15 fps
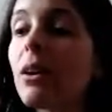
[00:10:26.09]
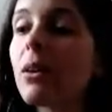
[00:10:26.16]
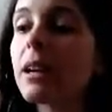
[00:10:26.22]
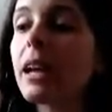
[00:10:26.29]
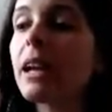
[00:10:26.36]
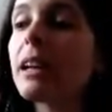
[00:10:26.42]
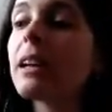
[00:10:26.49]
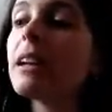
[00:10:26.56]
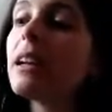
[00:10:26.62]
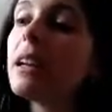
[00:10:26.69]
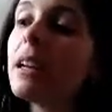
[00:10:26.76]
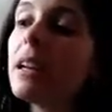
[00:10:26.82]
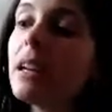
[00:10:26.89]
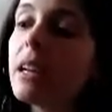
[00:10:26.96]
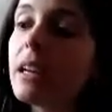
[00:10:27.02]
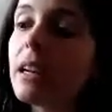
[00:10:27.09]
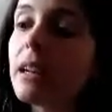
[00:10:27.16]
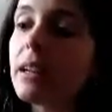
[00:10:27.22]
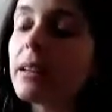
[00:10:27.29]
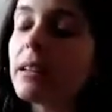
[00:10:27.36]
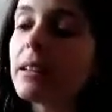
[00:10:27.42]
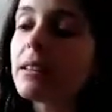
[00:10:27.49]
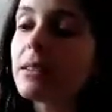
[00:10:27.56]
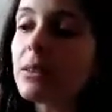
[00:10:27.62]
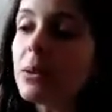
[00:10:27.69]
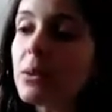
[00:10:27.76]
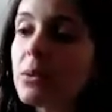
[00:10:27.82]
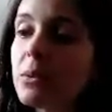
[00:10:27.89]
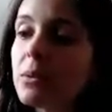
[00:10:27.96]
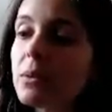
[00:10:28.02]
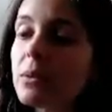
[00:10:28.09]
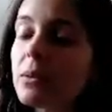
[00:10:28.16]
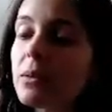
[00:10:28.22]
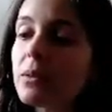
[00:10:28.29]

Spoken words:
Okay. So